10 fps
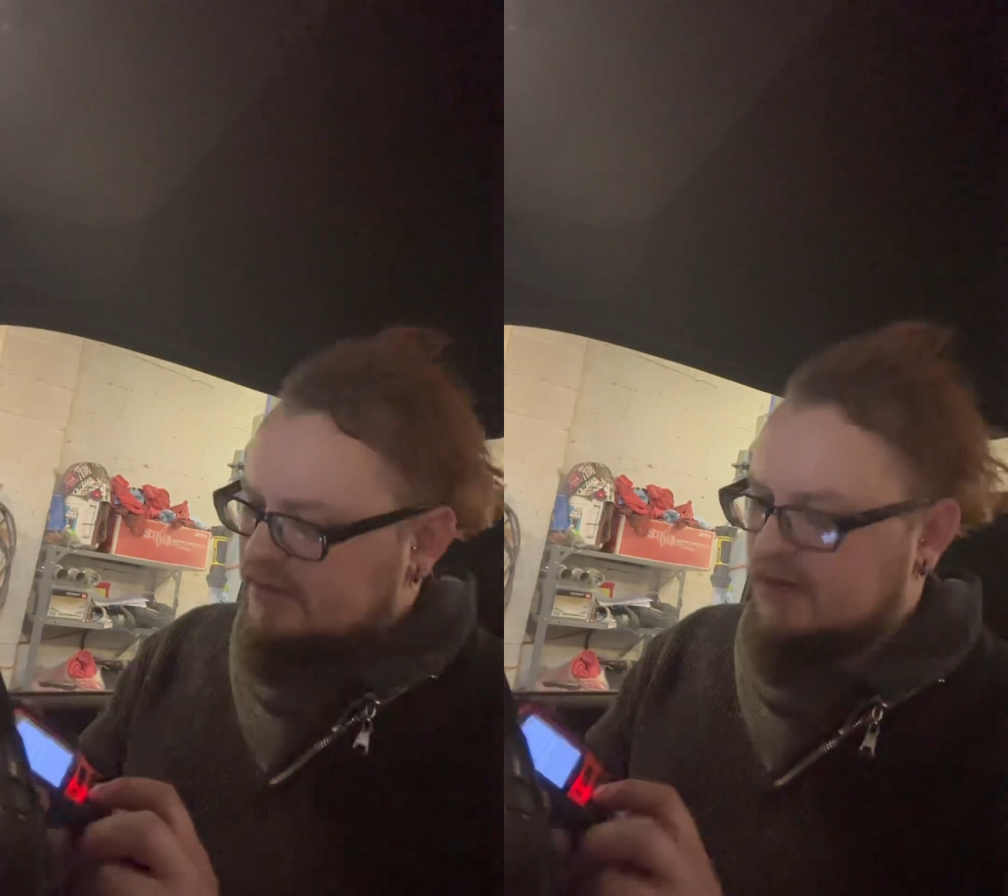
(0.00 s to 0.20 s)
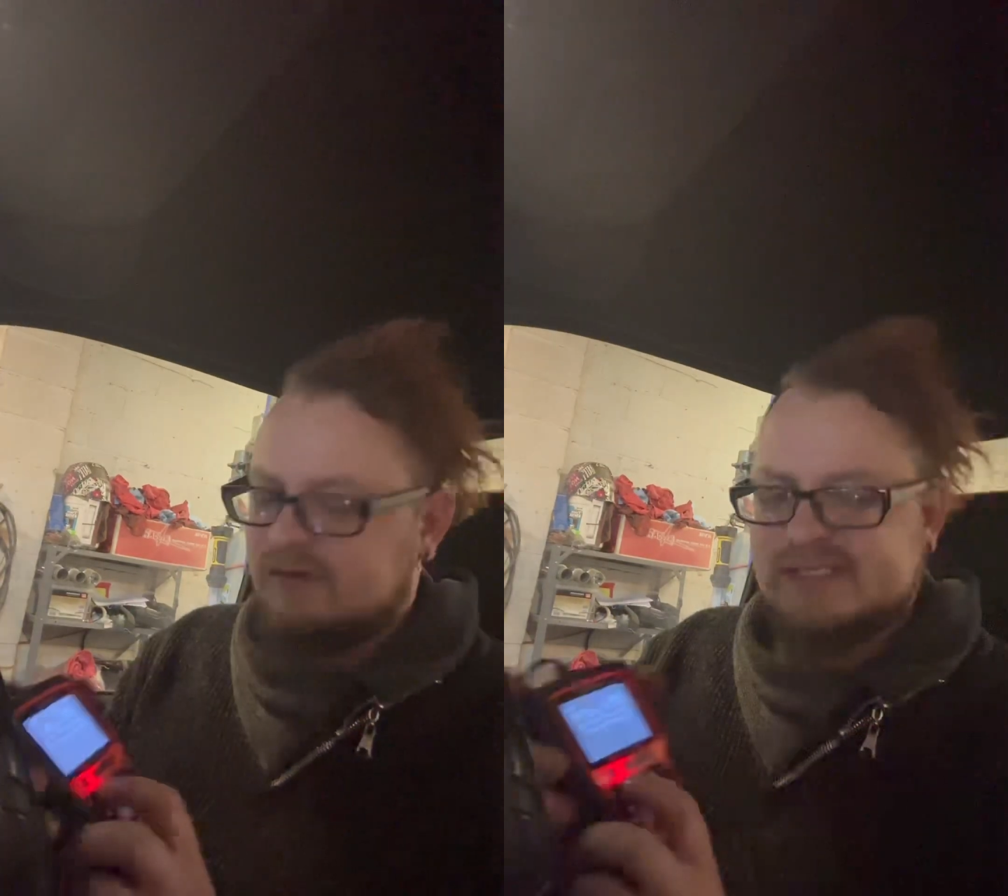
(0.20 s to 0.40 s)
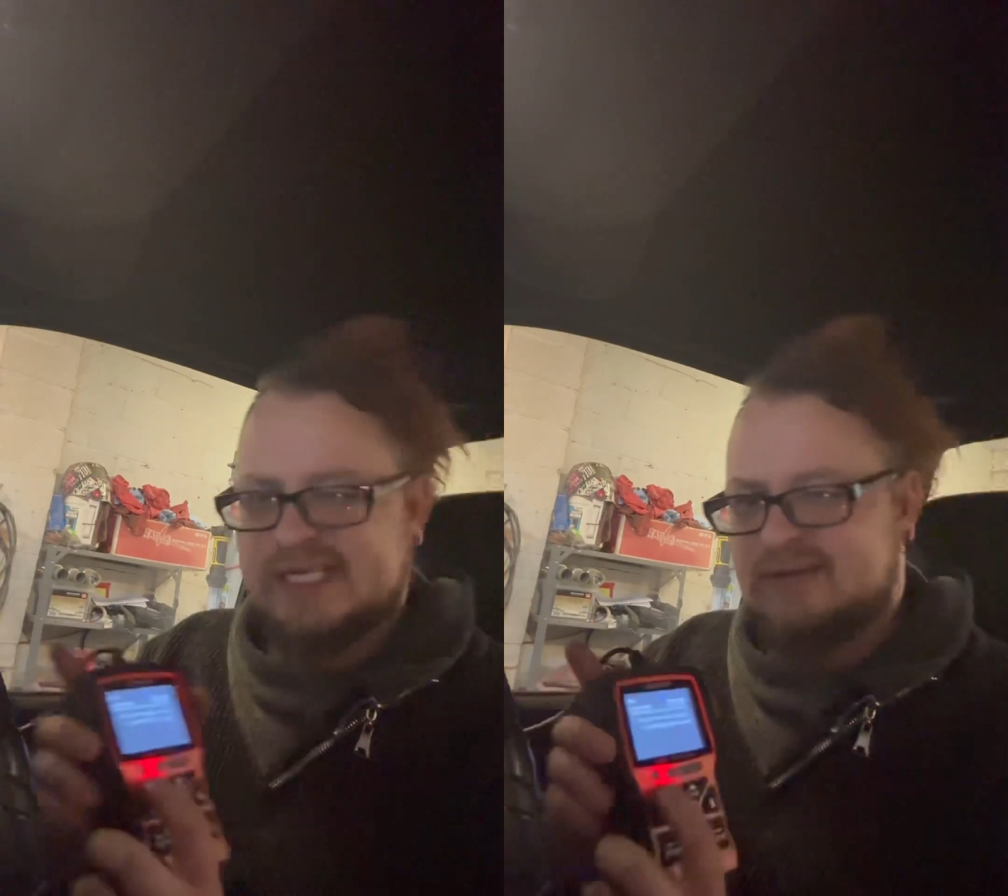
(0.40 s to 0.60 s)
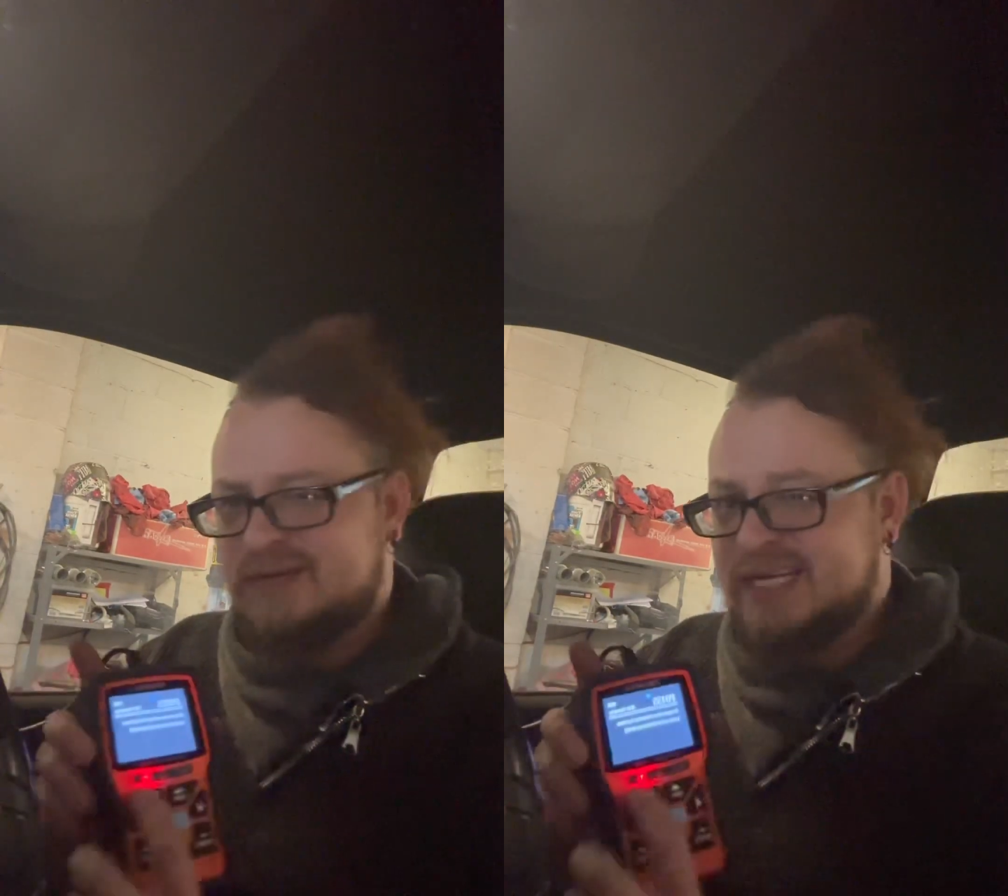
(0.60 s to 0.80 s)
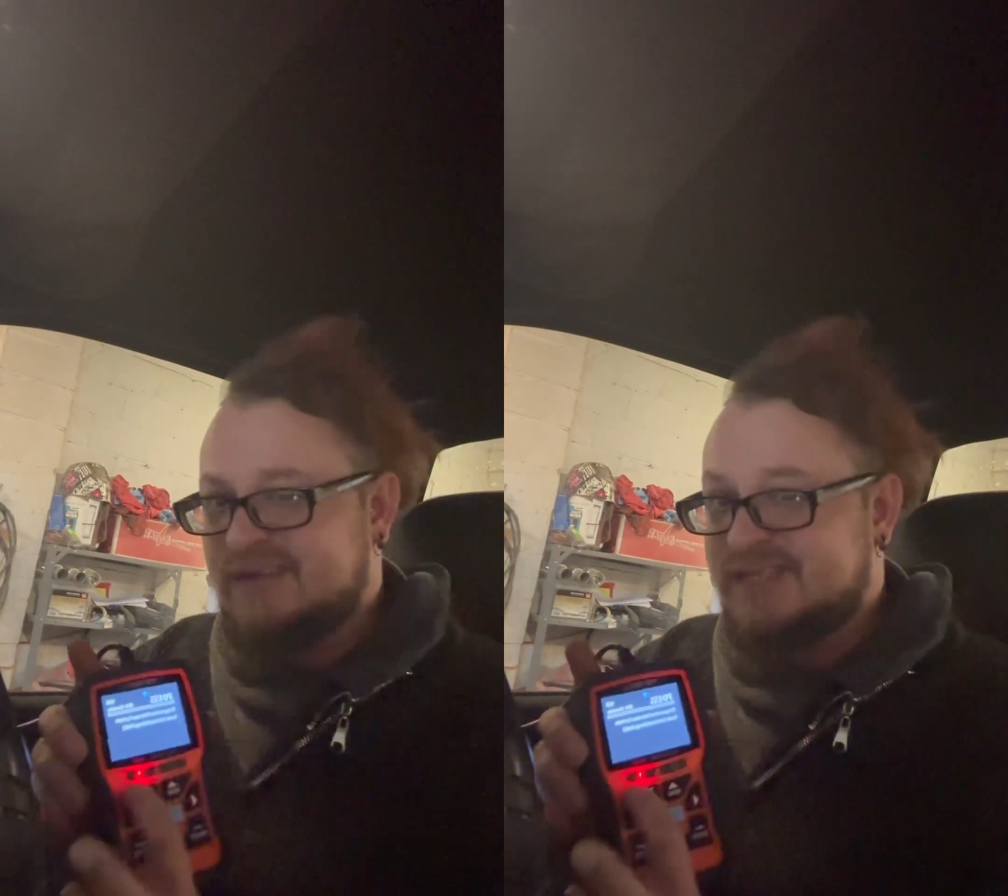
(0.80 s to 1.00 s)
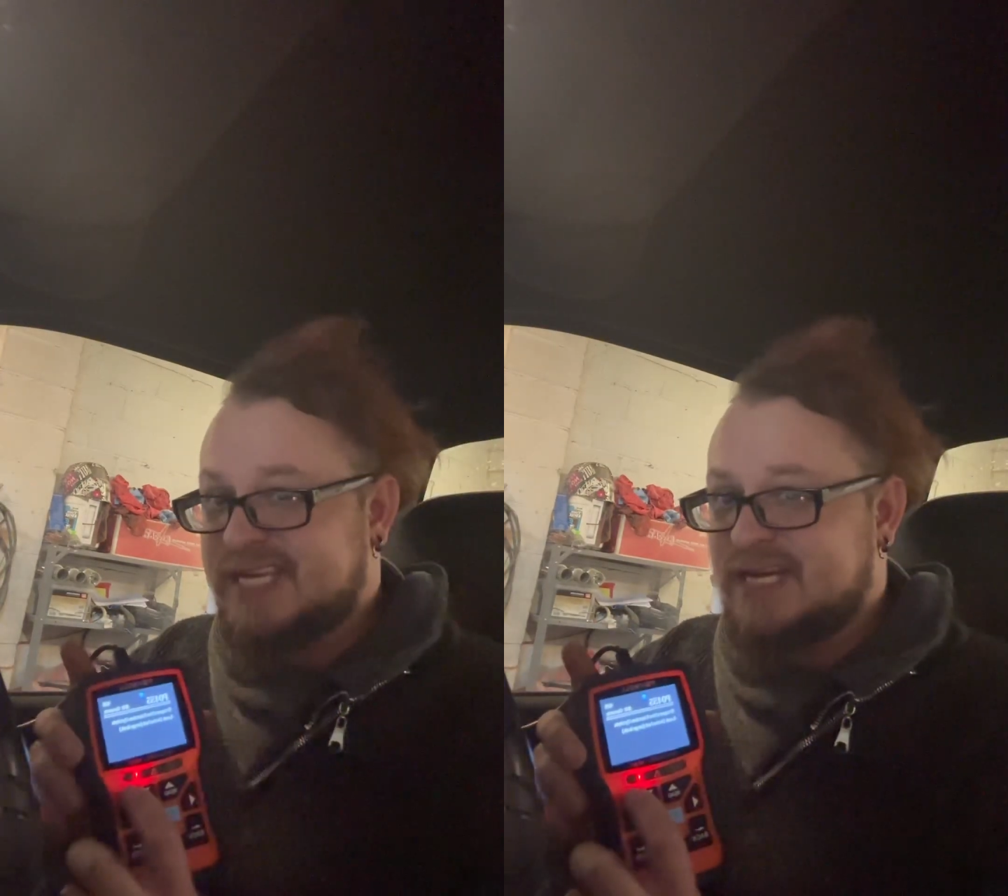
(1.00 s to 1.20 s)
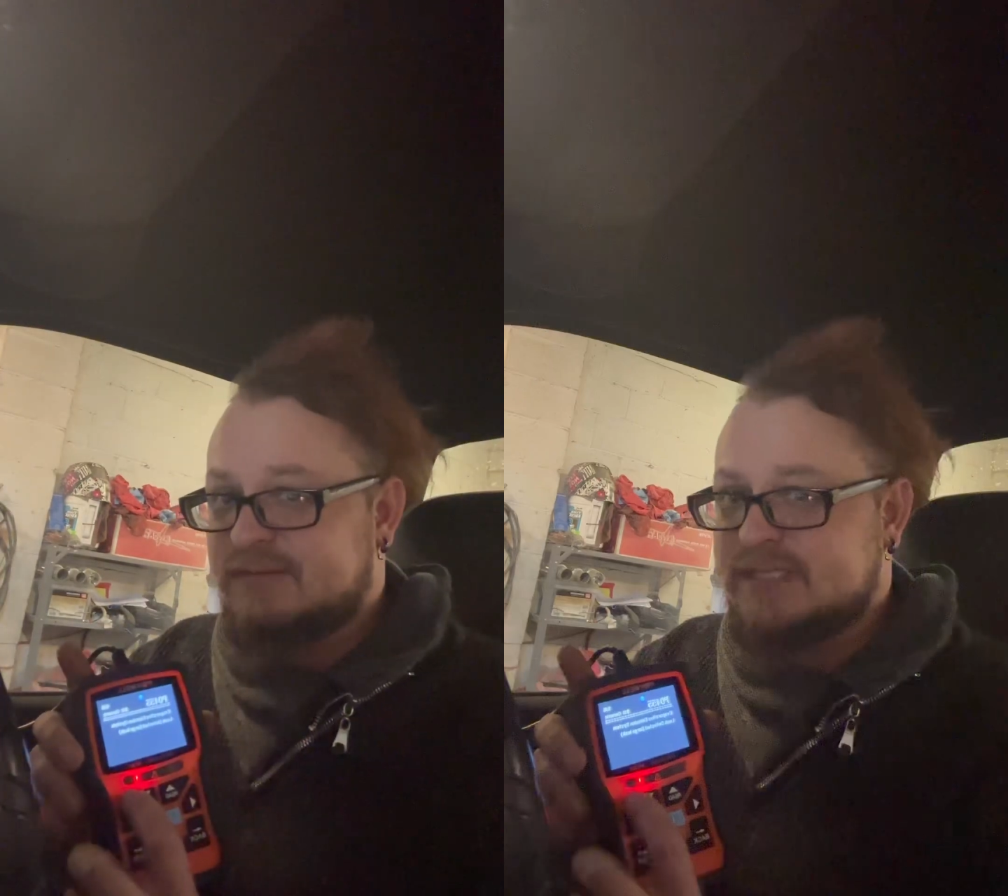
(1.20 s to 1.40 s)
You're always going to want to have a scanner